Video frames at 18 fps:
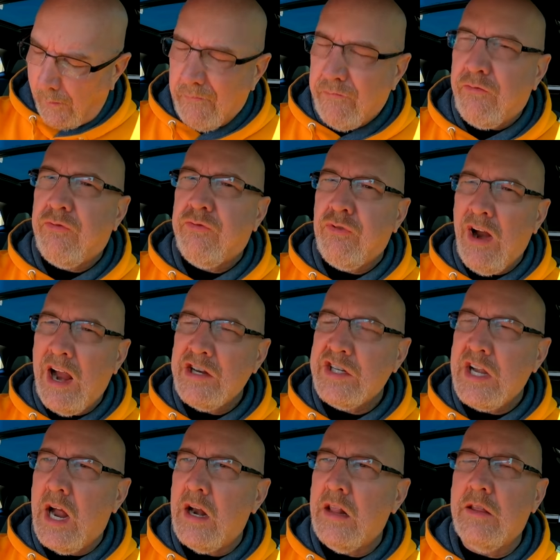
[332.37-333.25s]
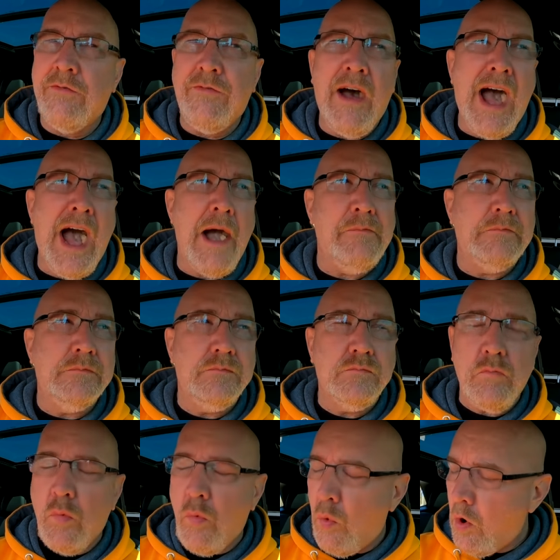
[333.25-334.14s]
Fresh out of the vat.
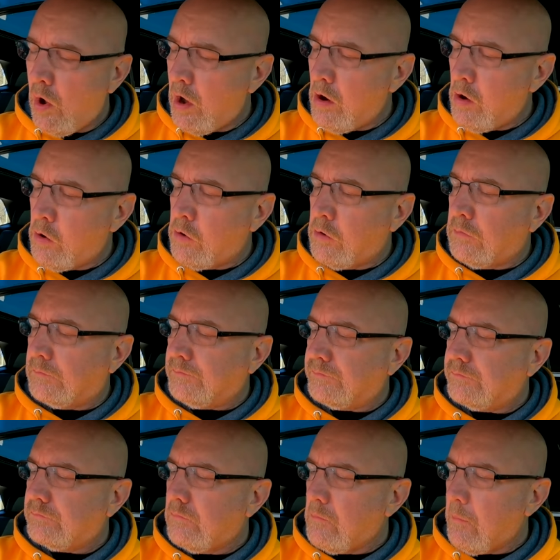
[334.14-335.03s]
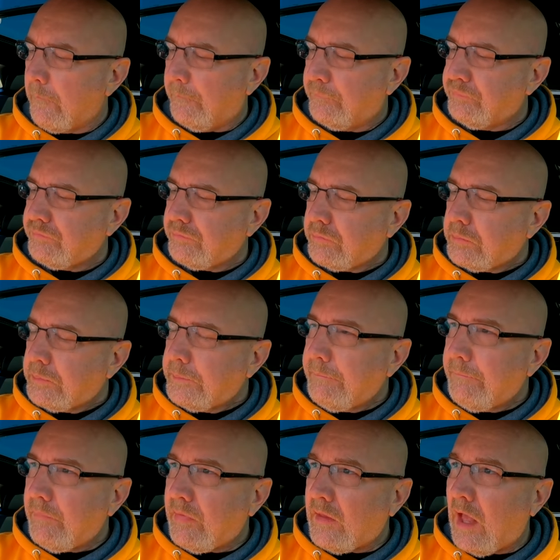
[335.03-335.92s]
Whoa!
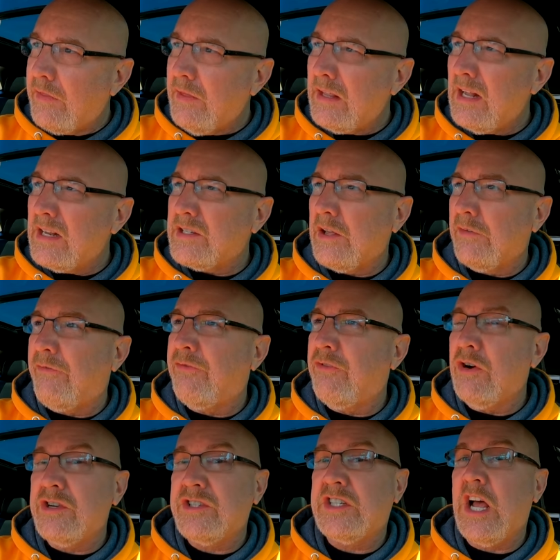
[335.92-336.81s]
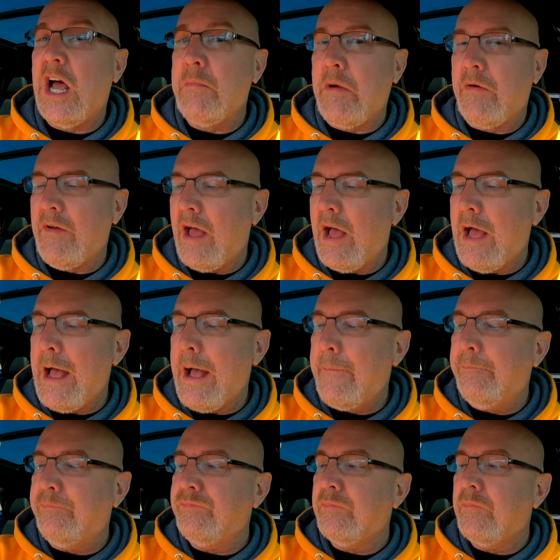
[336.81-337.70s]
I think that's the first time I've
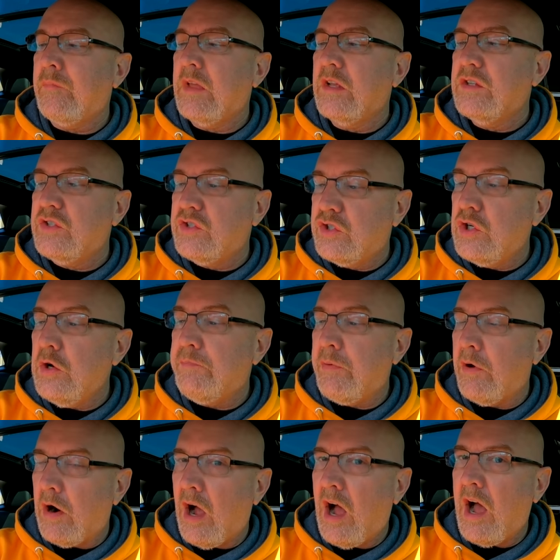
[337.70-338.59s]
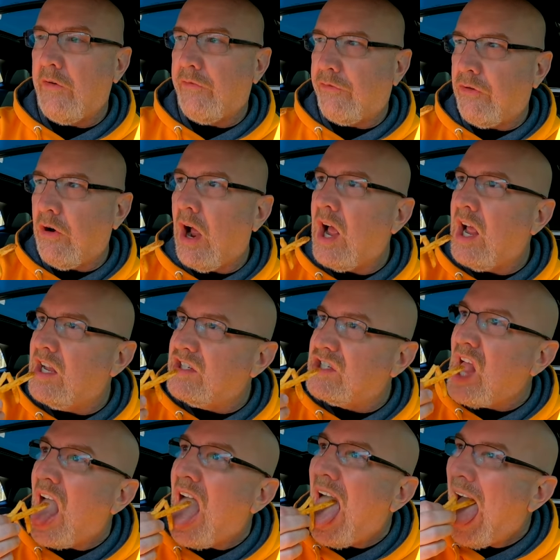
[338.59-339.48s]
had super hot fries.